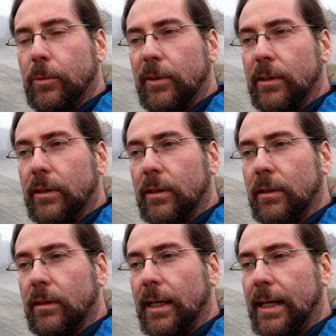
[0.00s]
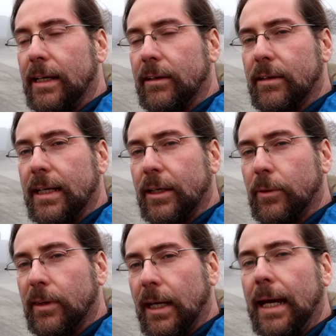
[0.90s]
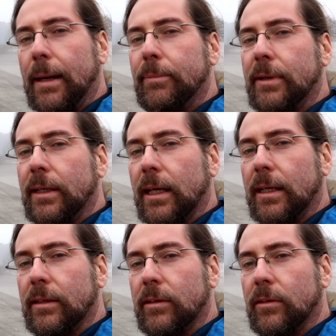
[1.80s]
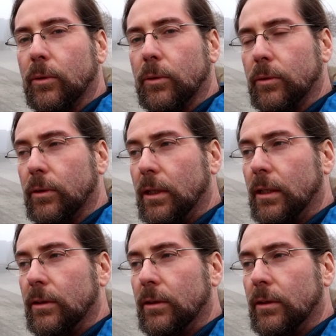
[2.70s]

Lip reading: with I cannot connect with the app, and no